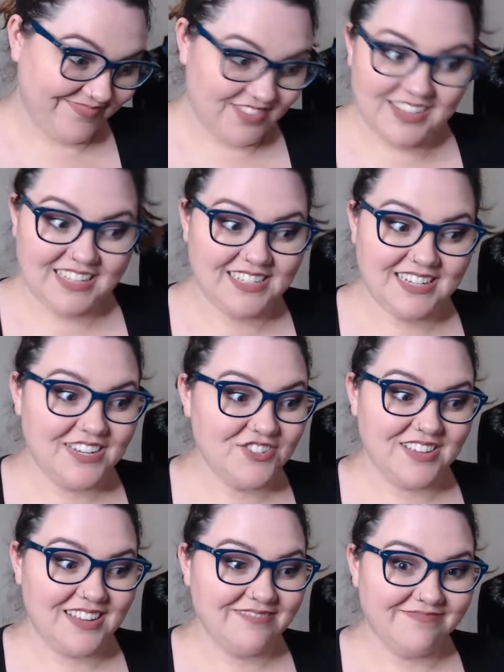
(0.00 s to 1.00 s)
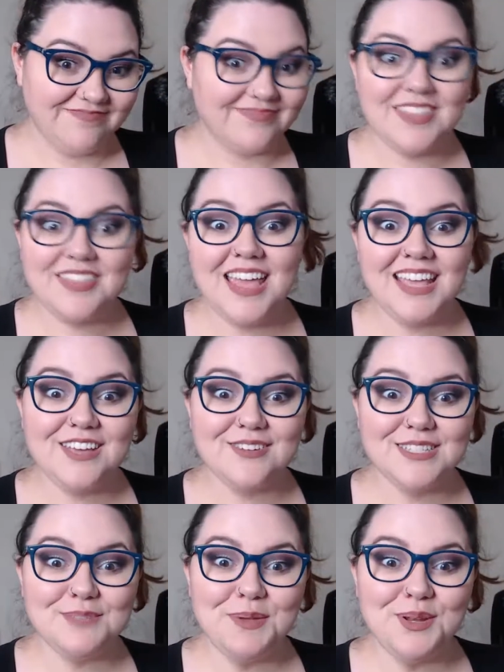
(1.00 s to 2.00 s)
Like Tanisha said, thank you,
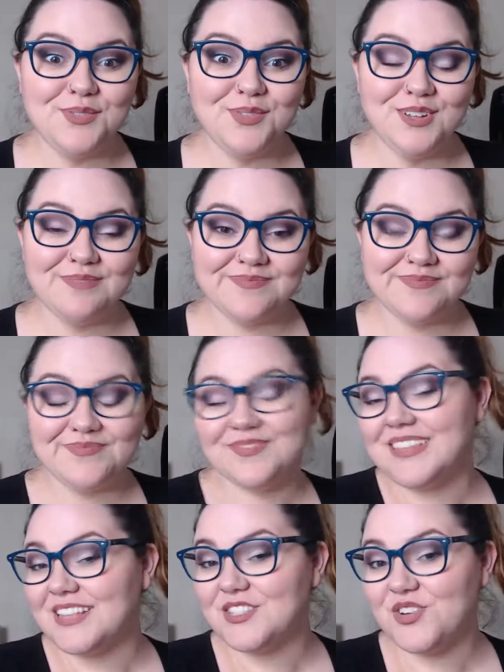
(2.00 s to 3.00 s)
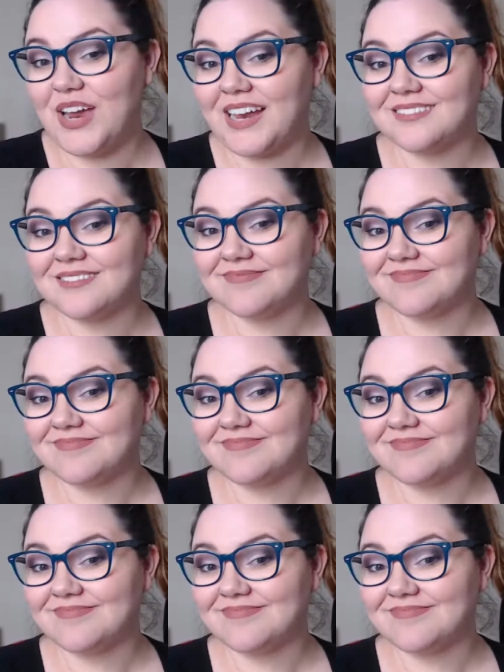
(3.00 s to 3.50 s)
it's beautiful. That's great.